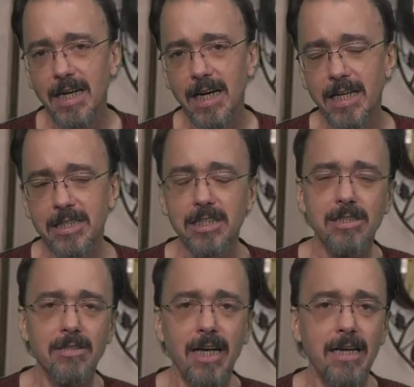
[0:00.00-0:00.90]
uh, just
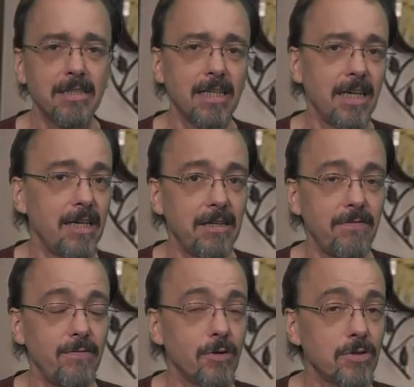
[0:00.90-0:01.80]
so that uh,
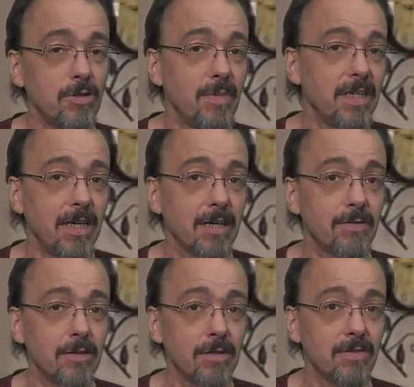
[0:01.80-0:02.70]
folks who might not have
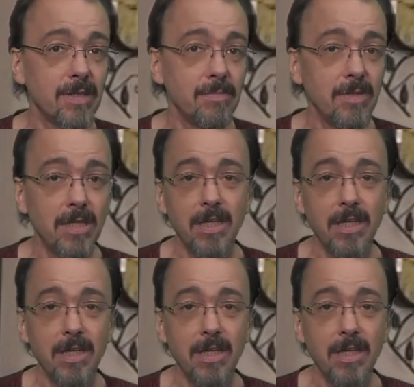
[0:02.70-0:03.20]
heard of them